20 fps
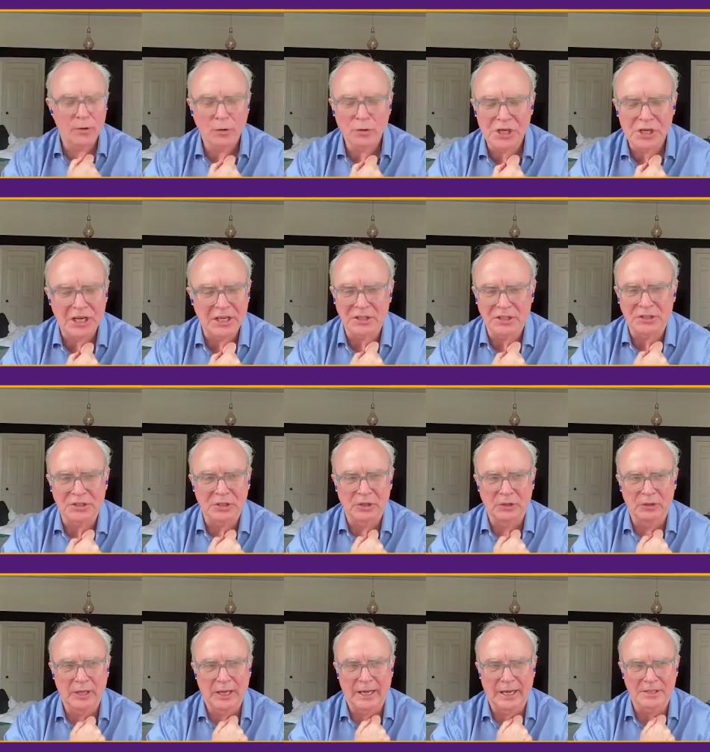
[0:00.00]
No, no
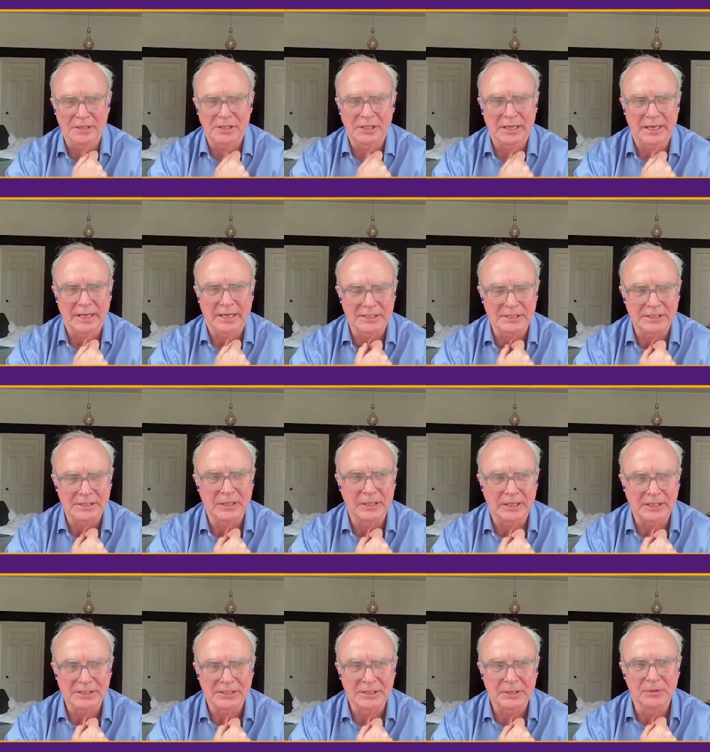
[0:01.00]
change at all.
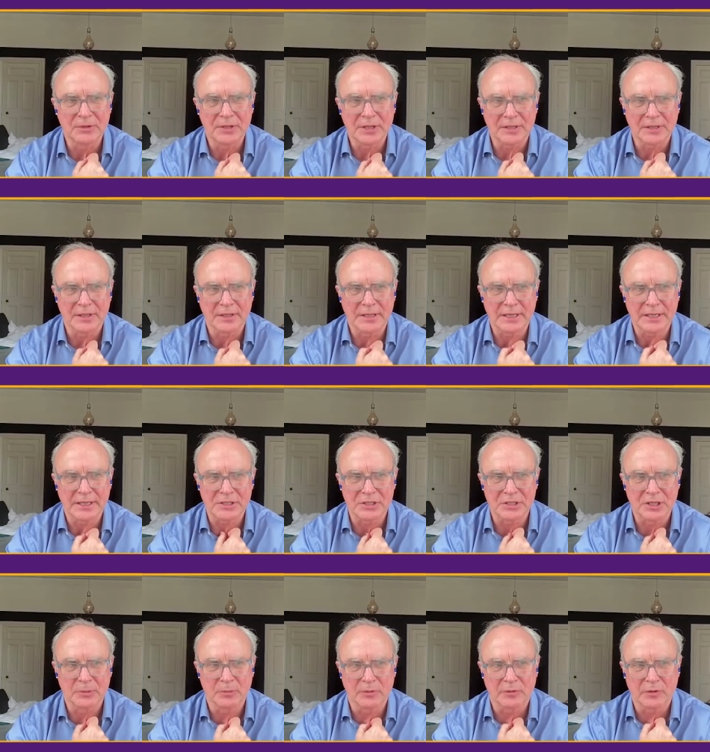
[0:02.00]
Actually, I still I still think
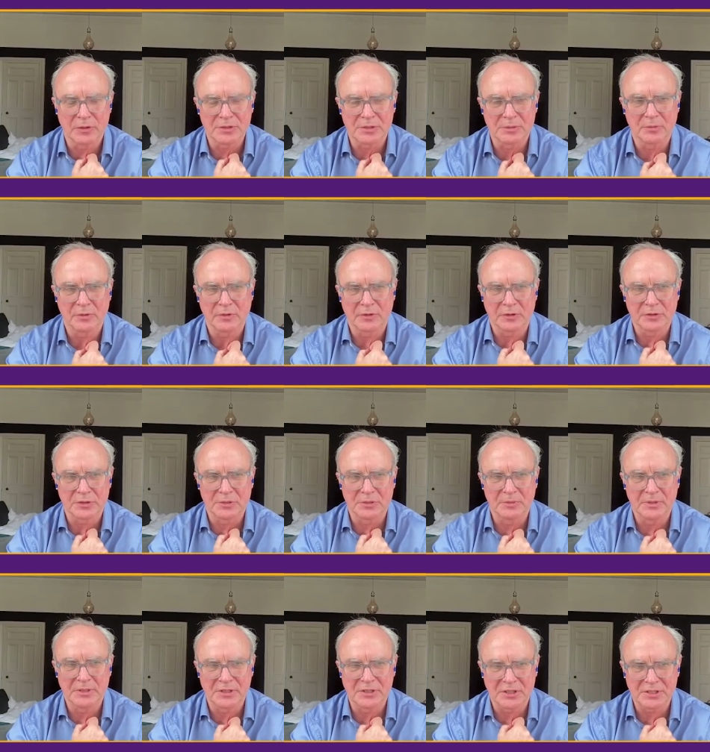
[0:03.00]
that next year we've got some
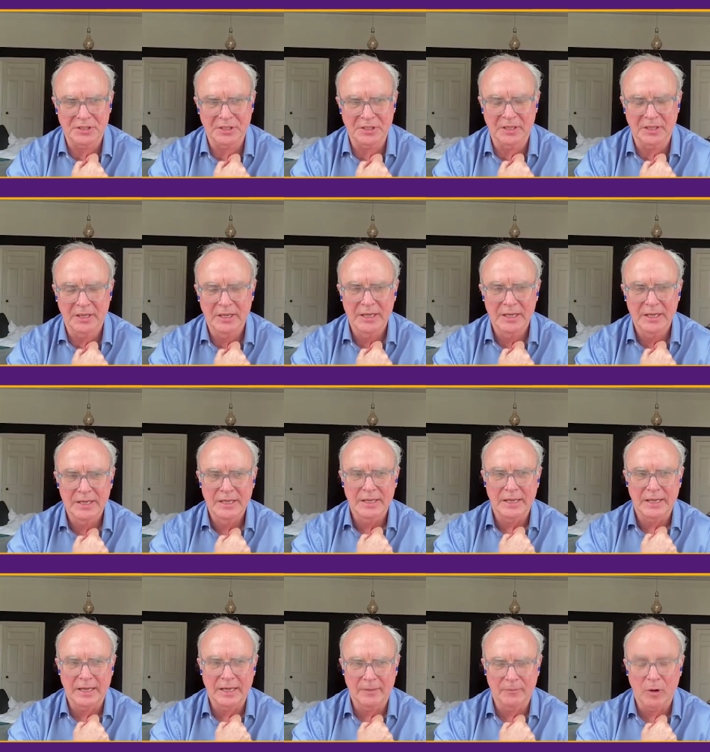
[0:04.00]
we've got some interesting,
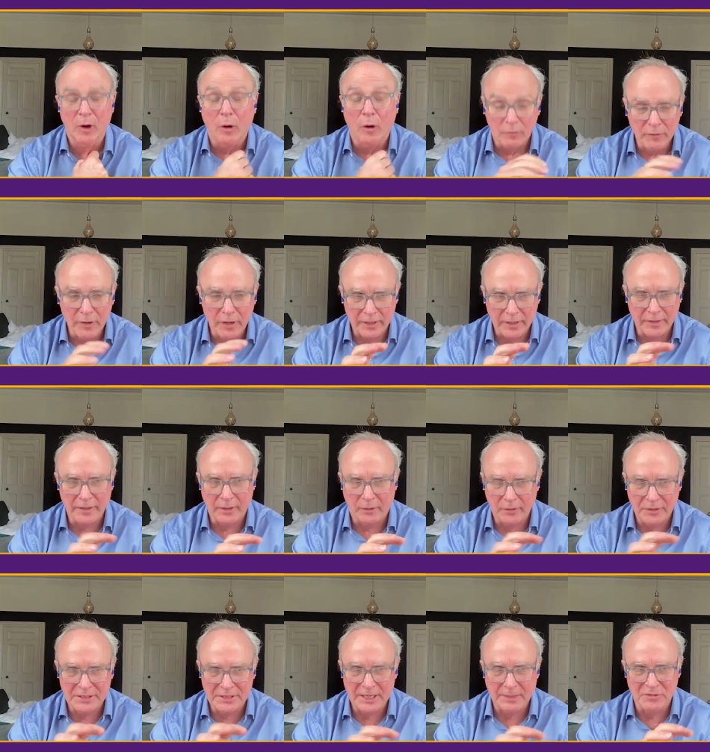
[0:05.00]
um, or
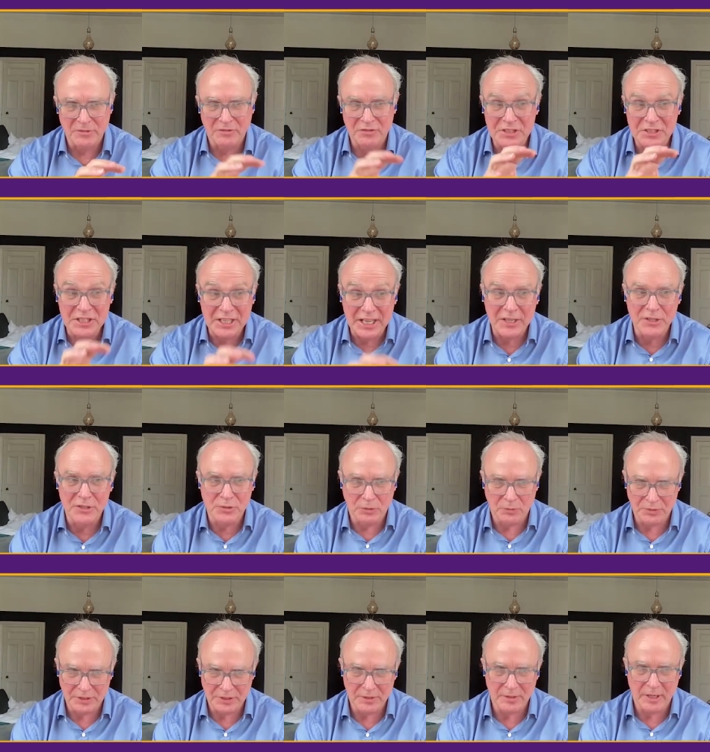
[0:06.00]
uh, you know, in terms of
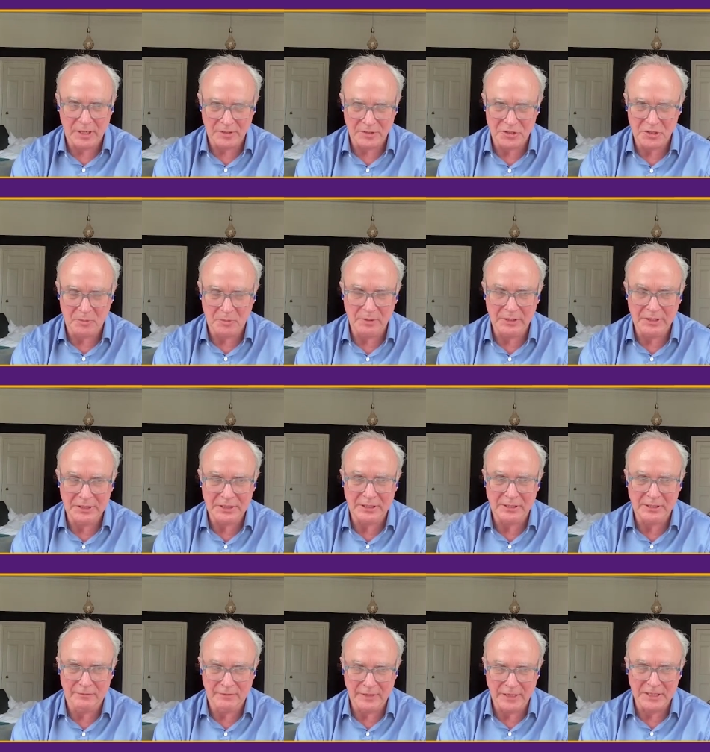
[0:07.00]
scheduled uh,
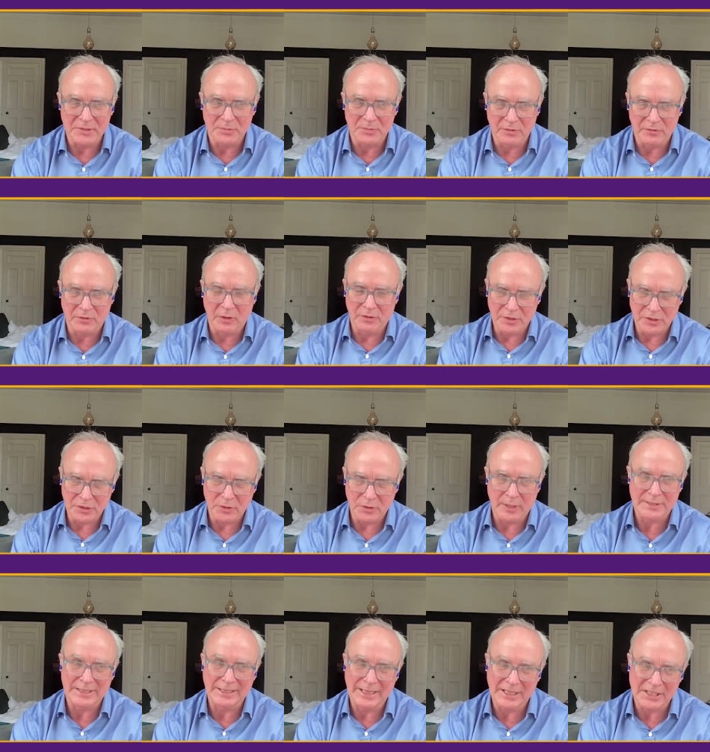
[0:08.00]
geopolitical events, we've
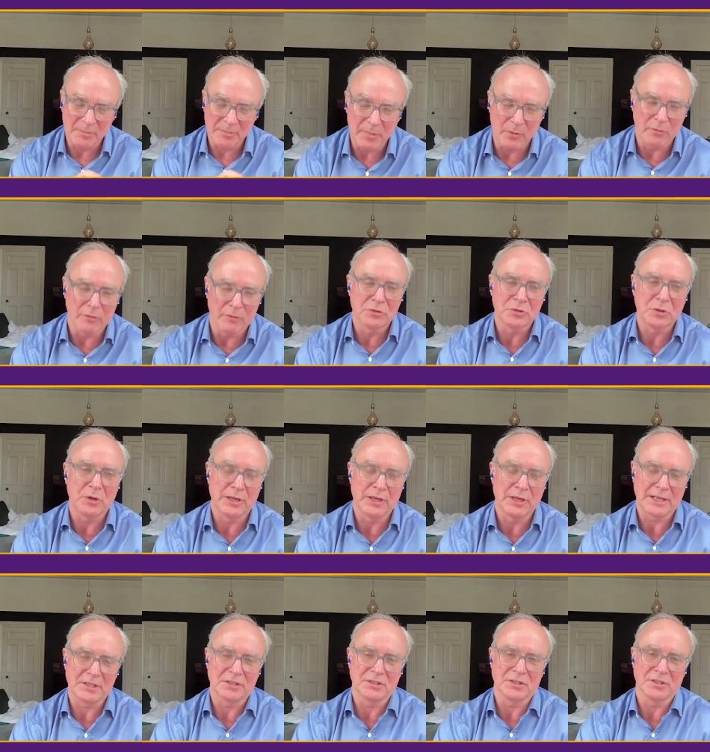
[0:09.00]
got the U.S. election, but
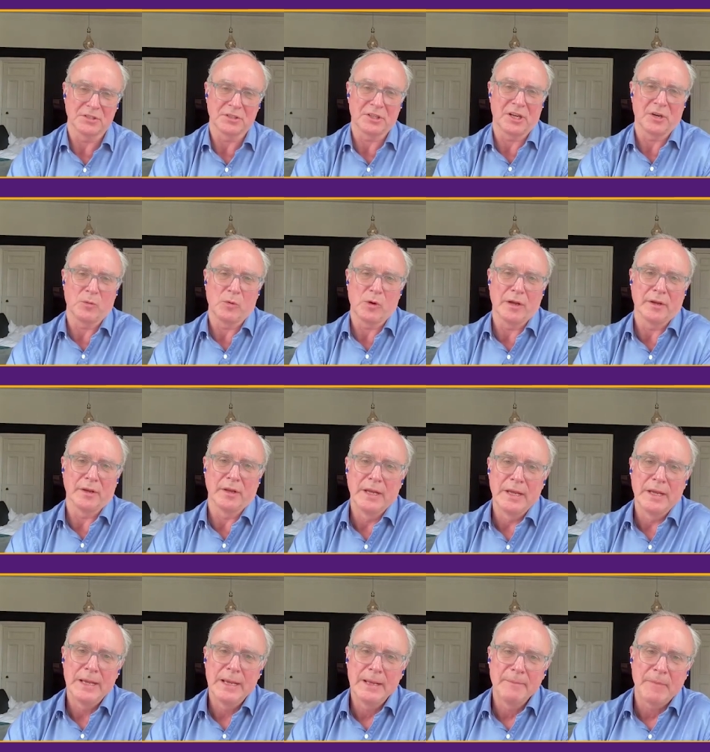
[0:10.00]
we've also got elections in
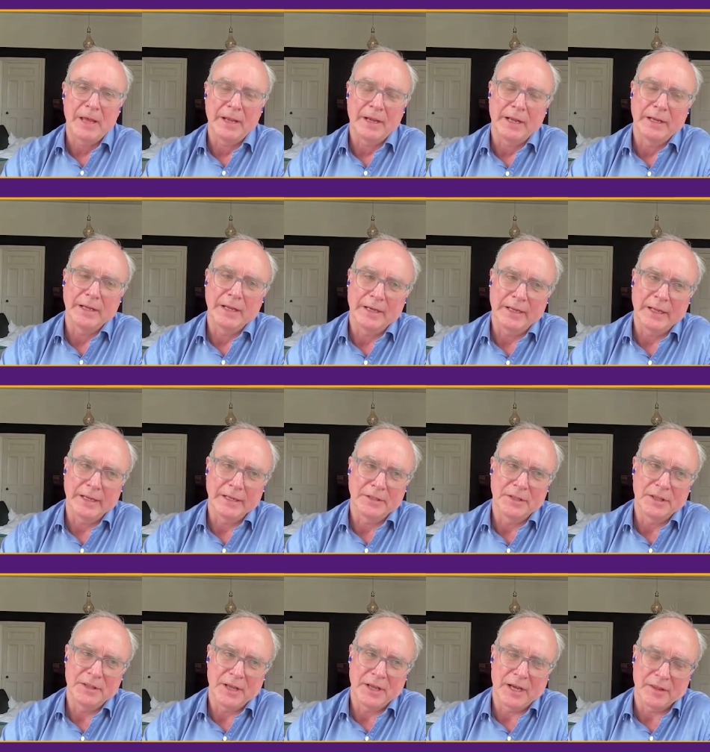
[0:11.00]
Taiwan, and
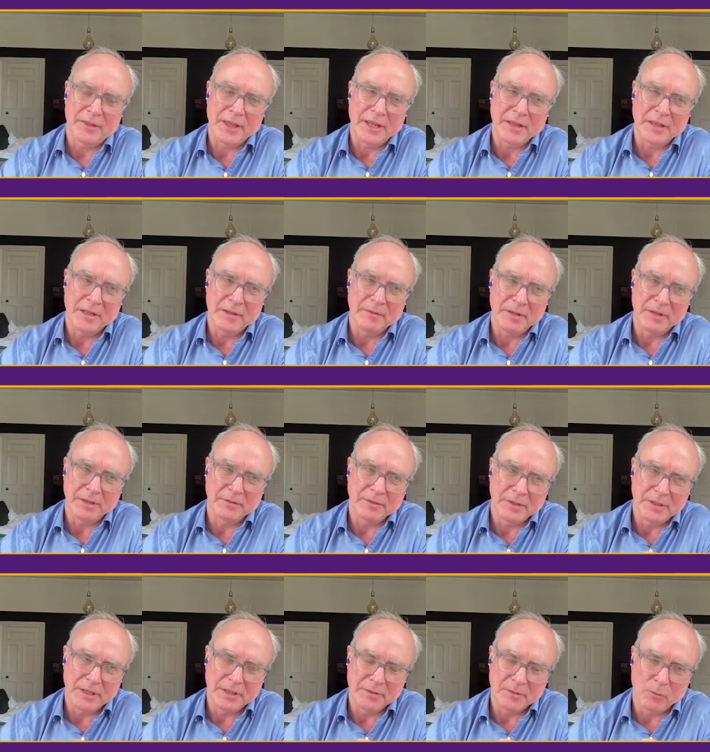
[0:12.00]
I and I I think
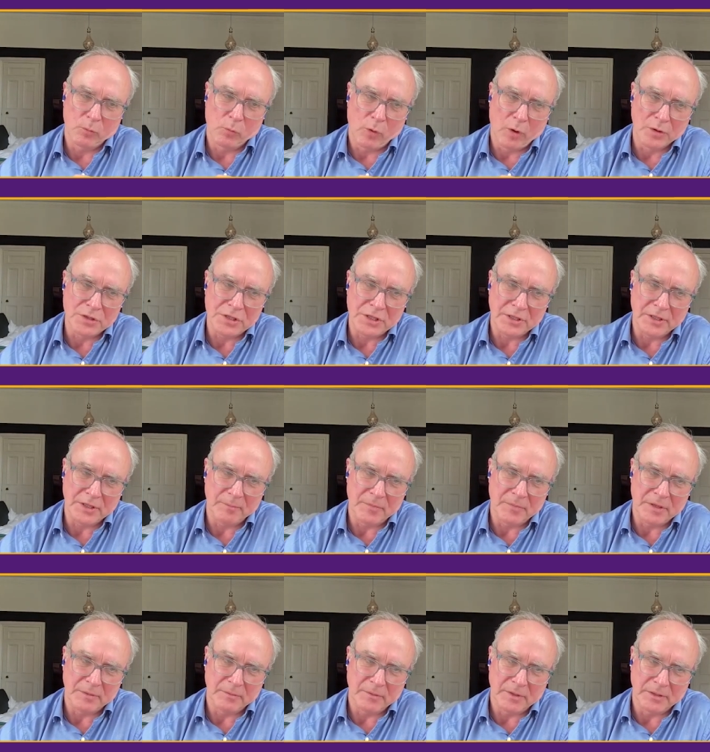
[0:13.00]
that that, that
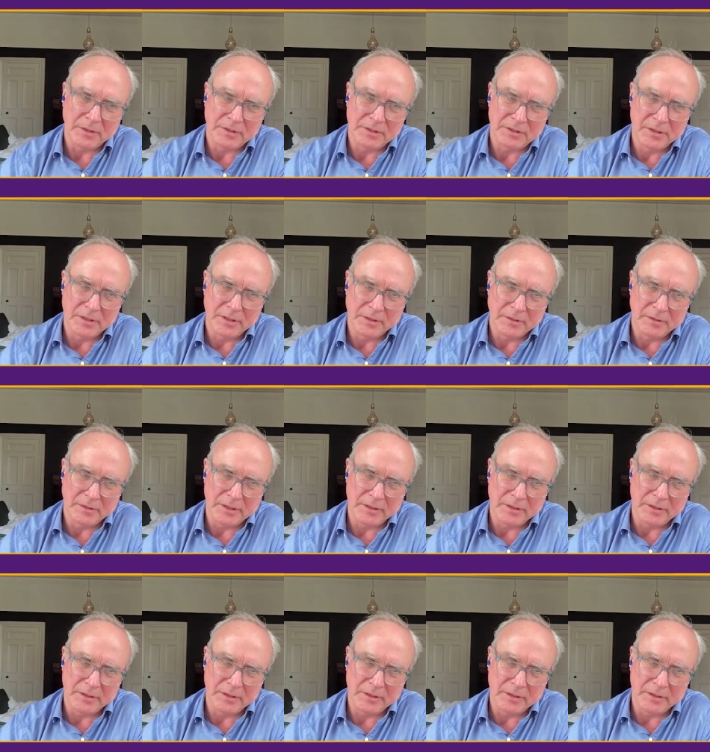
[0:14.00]
watching the the, the